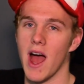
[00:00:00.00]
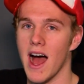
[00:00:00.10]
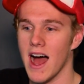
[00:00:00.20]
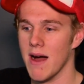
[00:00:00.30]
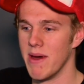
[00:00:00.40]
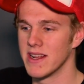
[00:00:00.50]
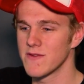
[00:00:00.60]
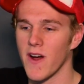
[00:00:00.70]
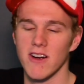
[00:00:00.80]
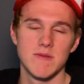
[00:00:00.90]
And as
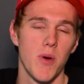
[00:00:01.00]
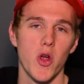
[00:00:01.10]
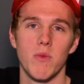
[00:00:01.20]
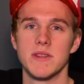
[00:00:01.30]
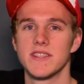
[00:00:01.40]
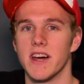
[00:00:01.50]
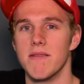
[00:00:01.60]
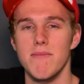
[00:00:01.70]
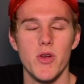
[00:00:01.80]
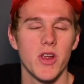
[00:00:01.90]
far as Pokemon Sun
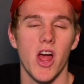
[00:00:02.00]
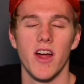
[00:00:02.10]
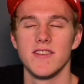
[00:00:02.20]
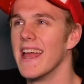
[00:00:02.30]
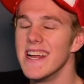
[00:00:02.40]
and Moon goes,